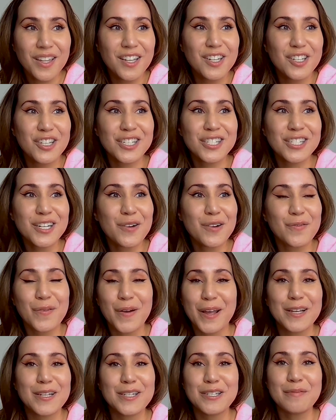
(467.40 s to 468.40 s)
just a
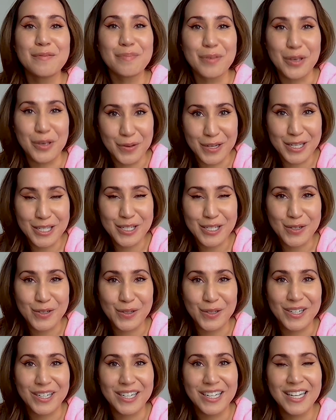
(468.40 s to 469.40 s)
random beauty
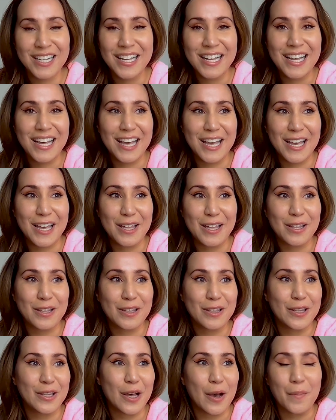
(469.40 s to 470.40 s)
store
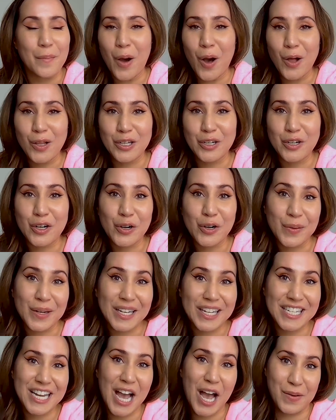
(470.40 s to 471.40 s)
in a mall in
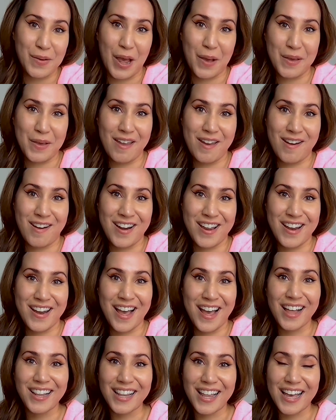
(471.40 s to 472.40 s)
Koreatown out here in
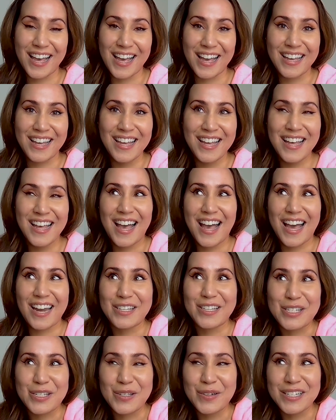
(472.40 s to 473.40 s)
LA. And
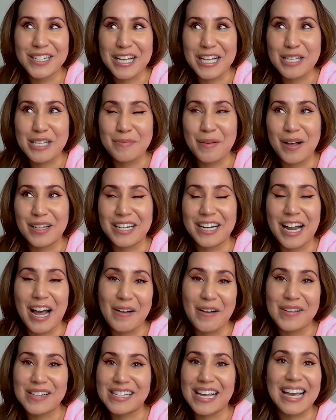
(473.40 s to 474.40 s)
as soon as I smelled it,
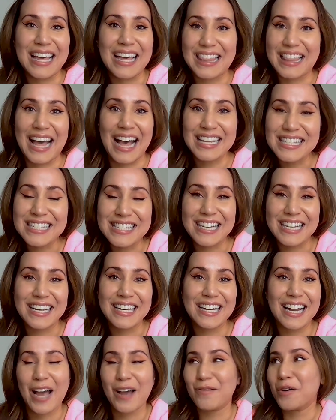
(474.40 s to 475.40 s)
I was like, that's it.
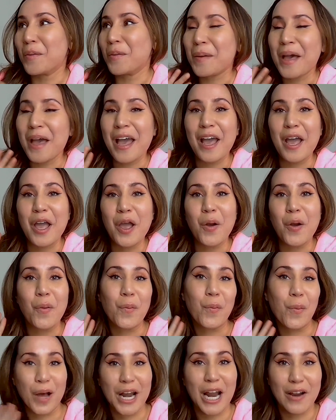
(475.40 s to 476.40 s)
I will pay
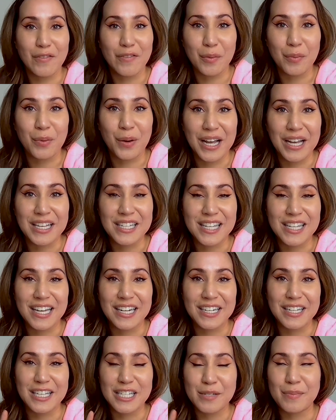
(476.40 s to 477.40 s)
whatever price that
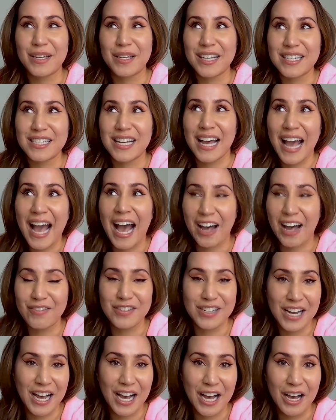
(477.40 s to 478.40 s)
is because I have
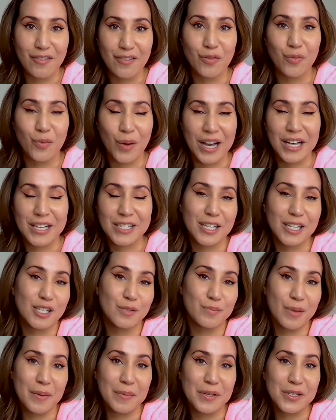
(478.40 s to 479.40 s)
to have YSL's
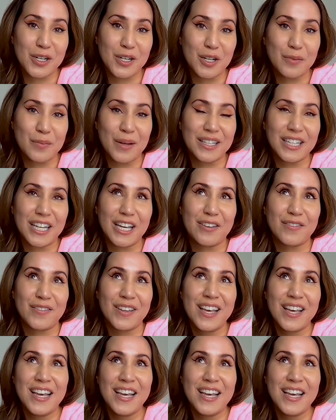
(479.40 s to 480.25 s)
Baby Doll in my life.